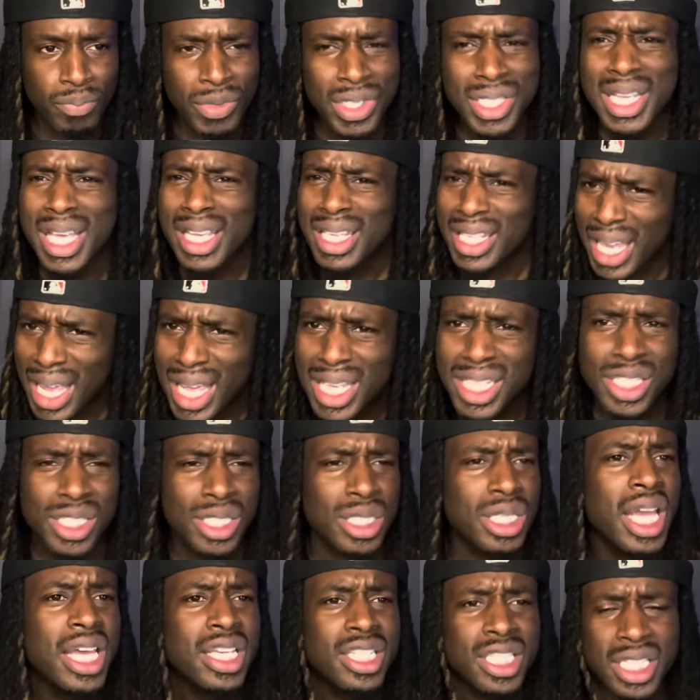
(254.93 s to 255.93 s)
He's like, yes,
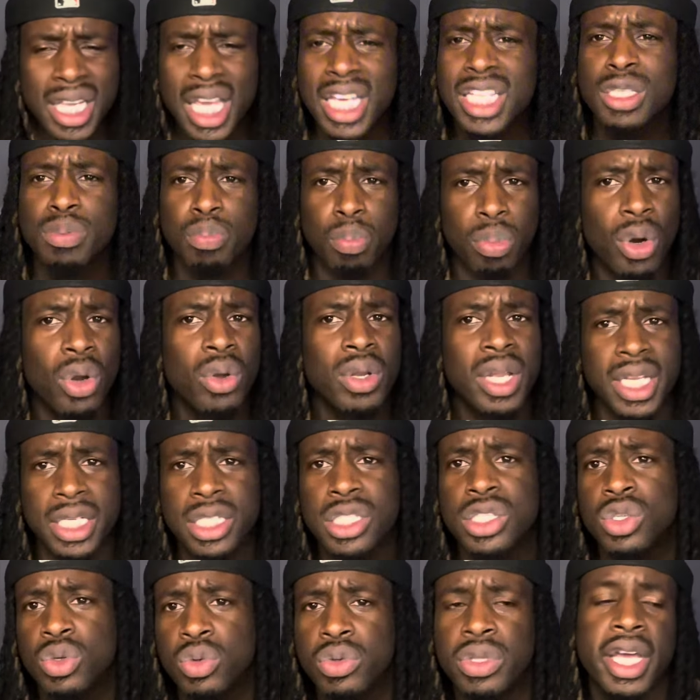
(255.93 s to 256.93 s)
yes, yes, bro. Let's
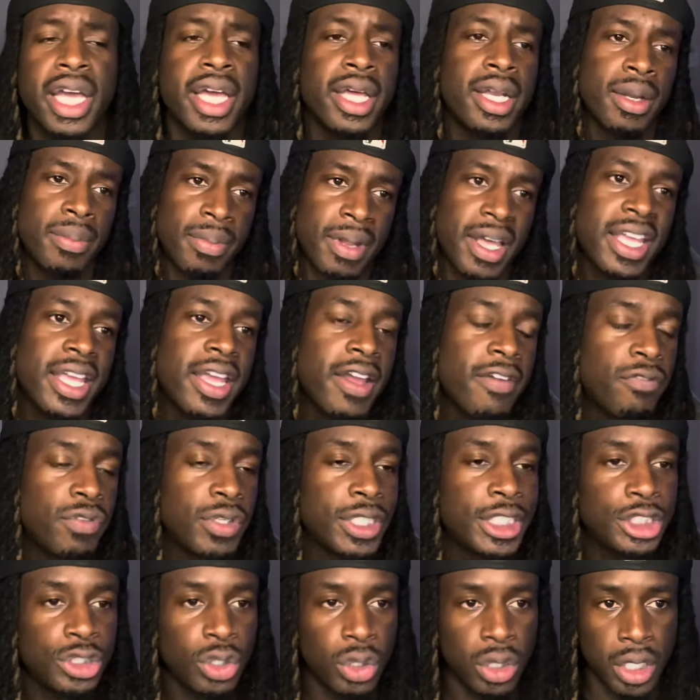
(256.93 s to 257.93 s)
do that. I'm like, yeah, for
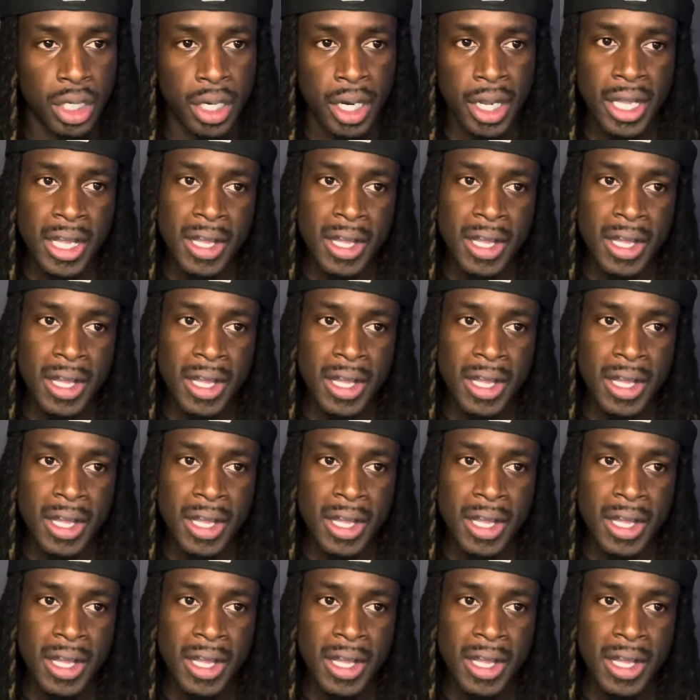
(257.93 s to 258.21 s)
sure.